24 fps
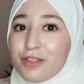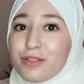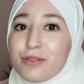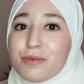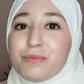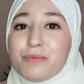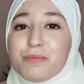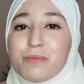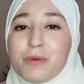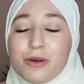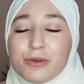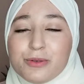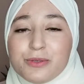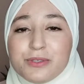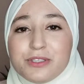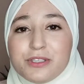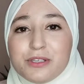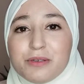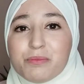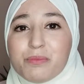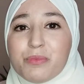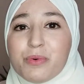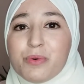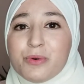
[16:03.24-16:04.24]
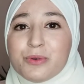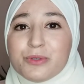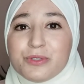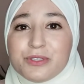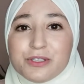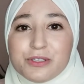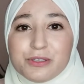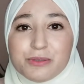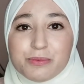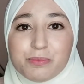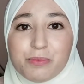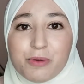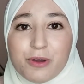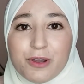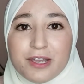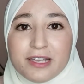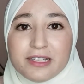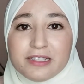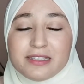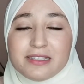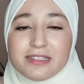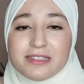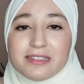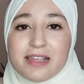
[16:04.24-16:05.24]
the most important
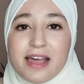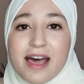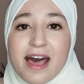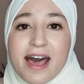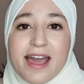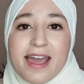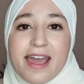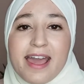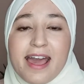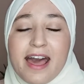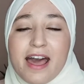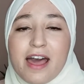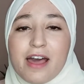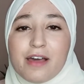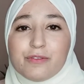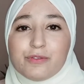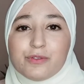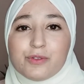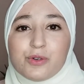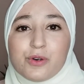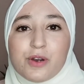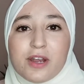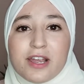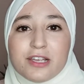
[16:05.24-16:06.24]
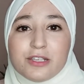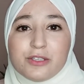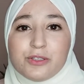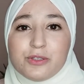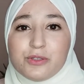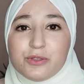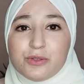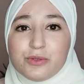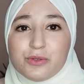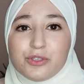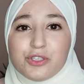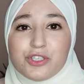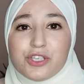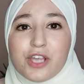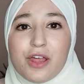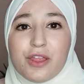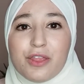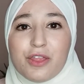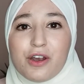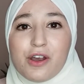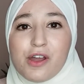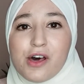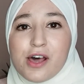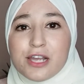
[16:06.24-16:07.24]
points I have tried to
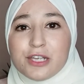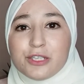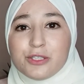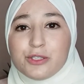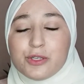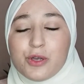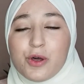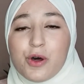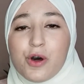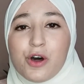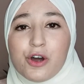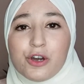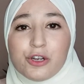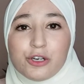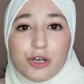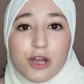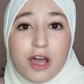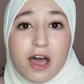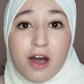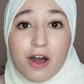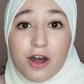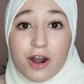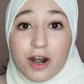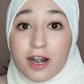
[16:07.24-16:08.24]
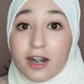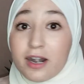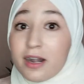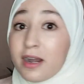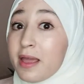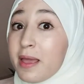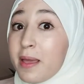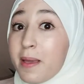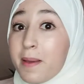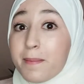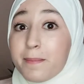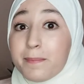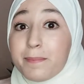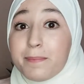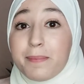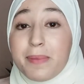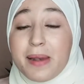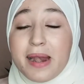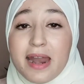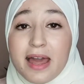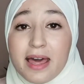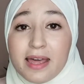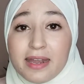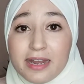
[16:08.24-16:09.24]
shed the light on are
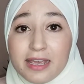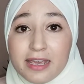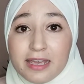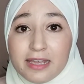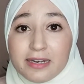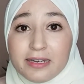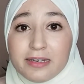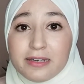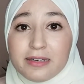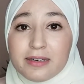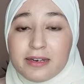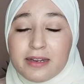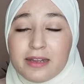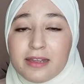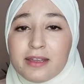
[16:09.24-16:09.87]
planning,